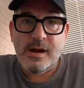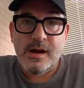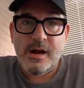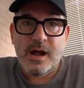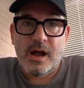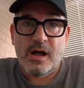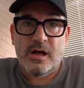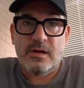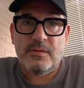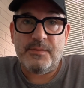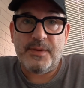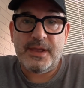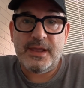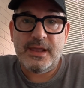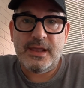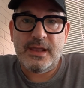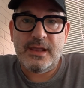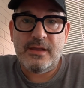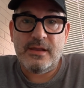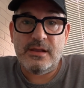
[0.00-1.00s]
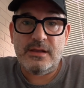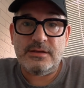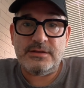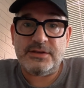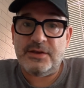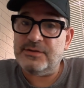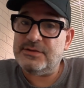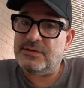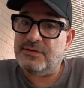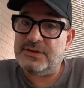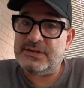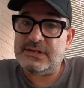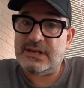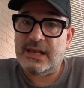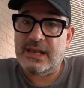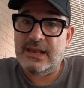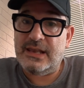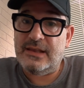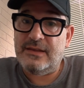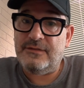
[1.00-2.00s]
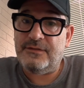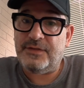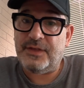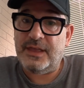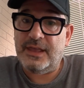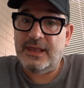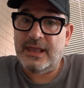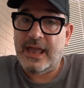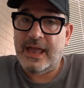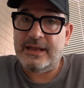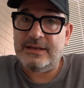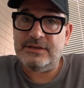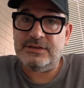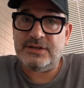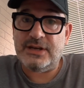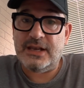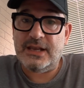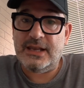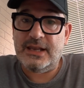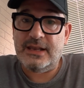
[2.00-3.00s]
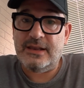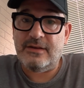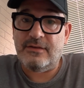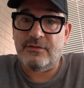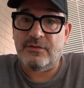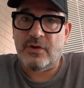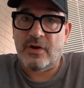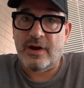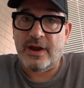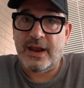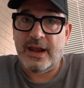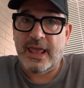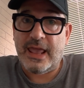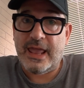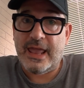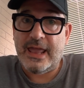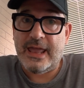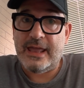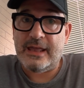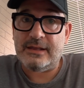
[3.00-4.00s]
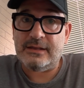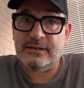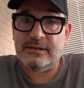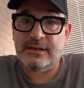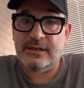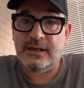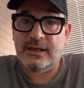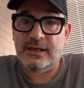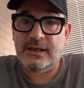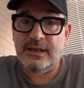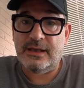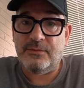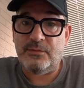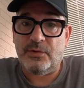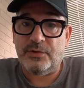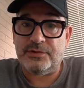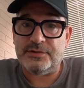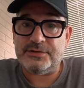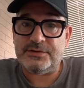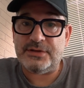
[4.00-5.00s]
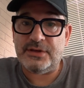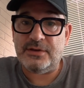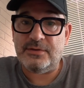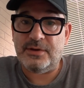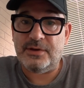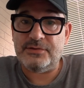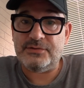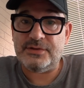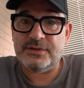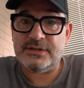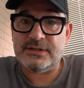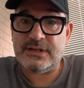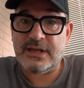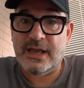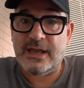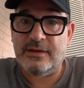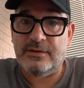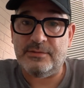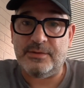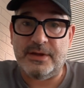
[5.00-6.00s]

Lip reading: I'll be soon to receive the NG Ryanair in 1:200 scale.